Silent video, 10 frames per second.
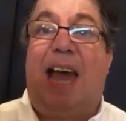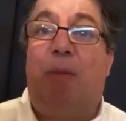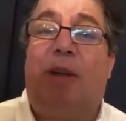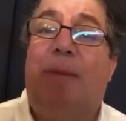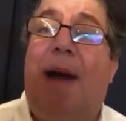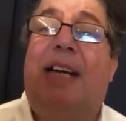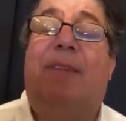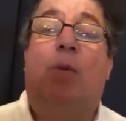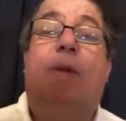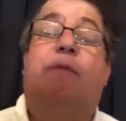And welcome back,
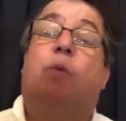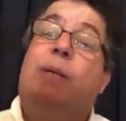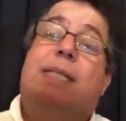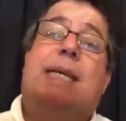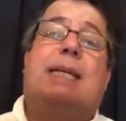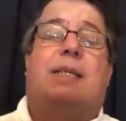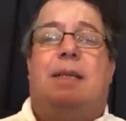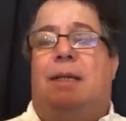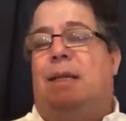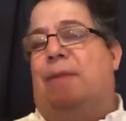everyone, for Week
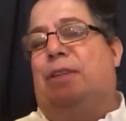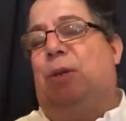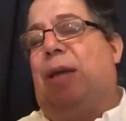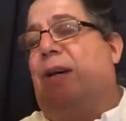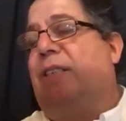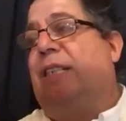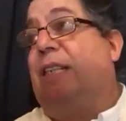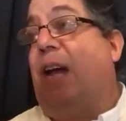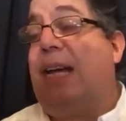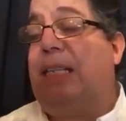6 of the
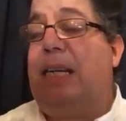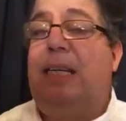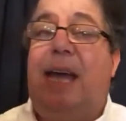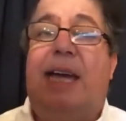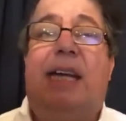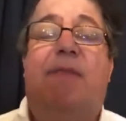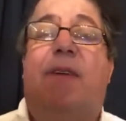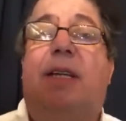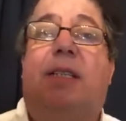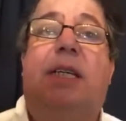2019
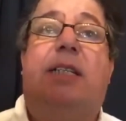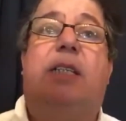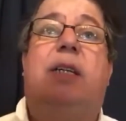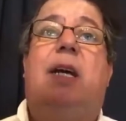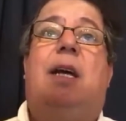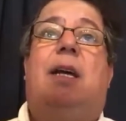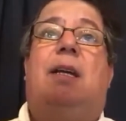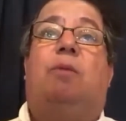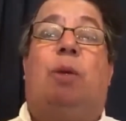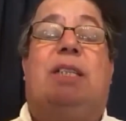NFL season.
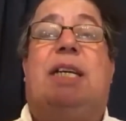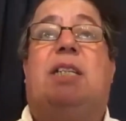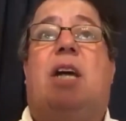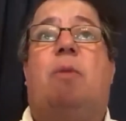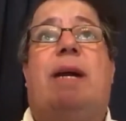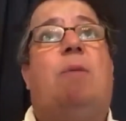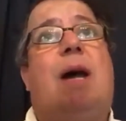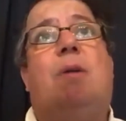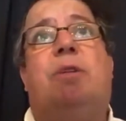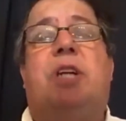Week 6 already,
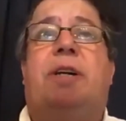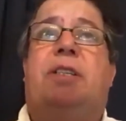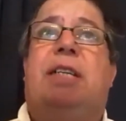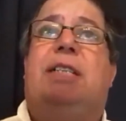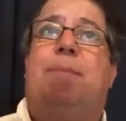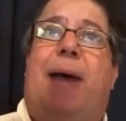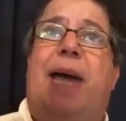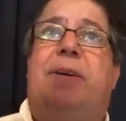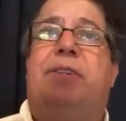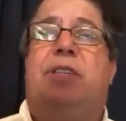wow, we're starting to see some
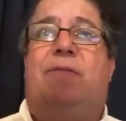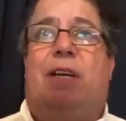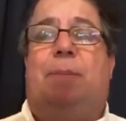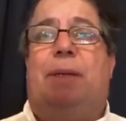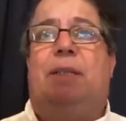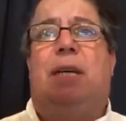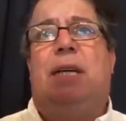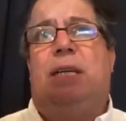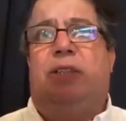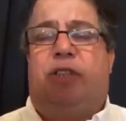patterns developing.
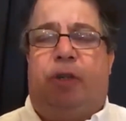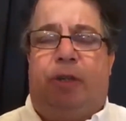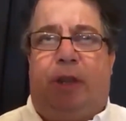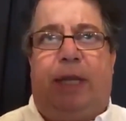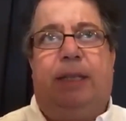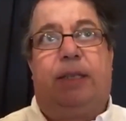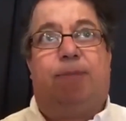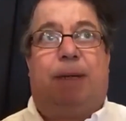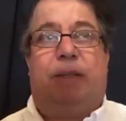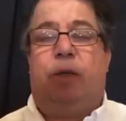Certain
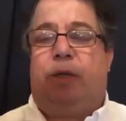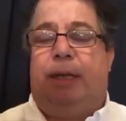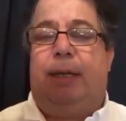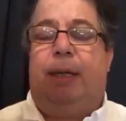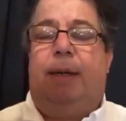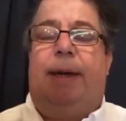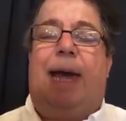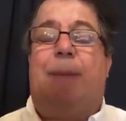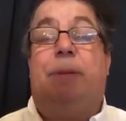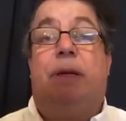things that usually
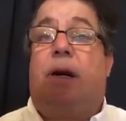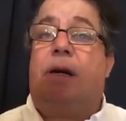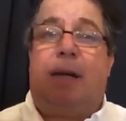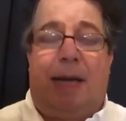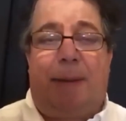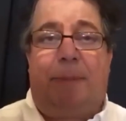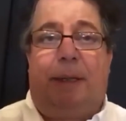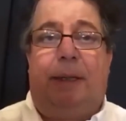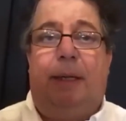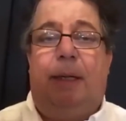happen aren't
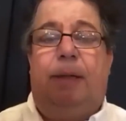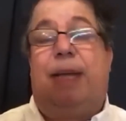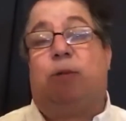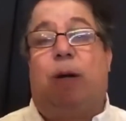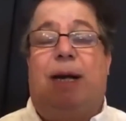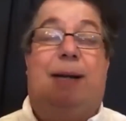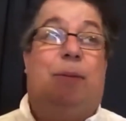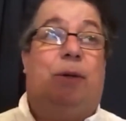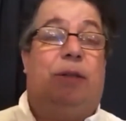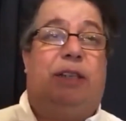happening. That's why I
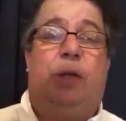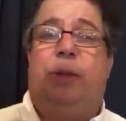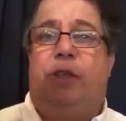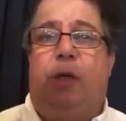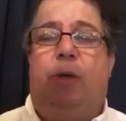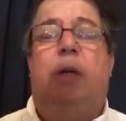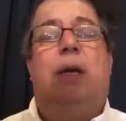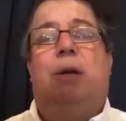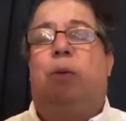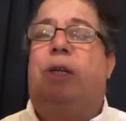went only
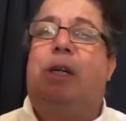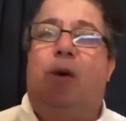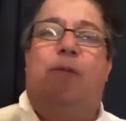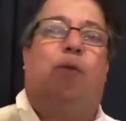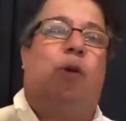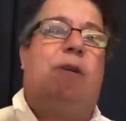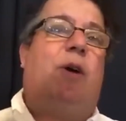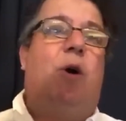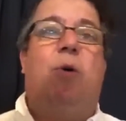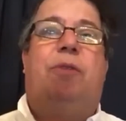2-2. We're going to go
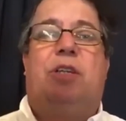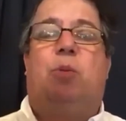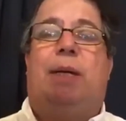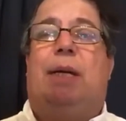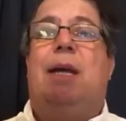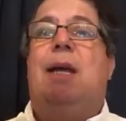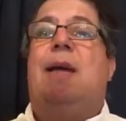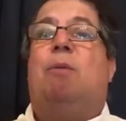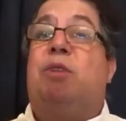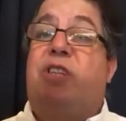4-0 this week.
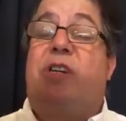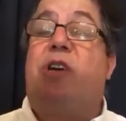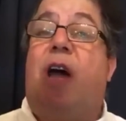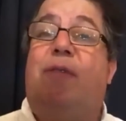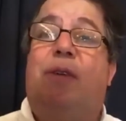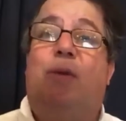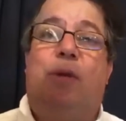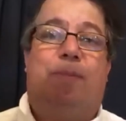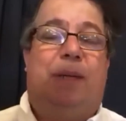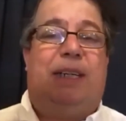We'll start you off
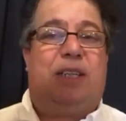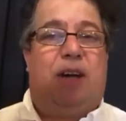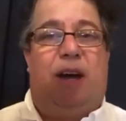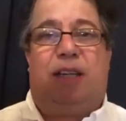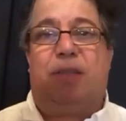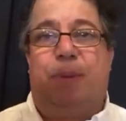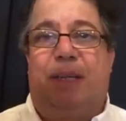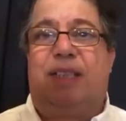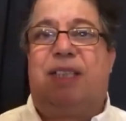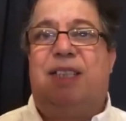with Billy's college
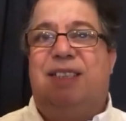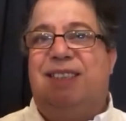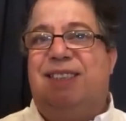picks.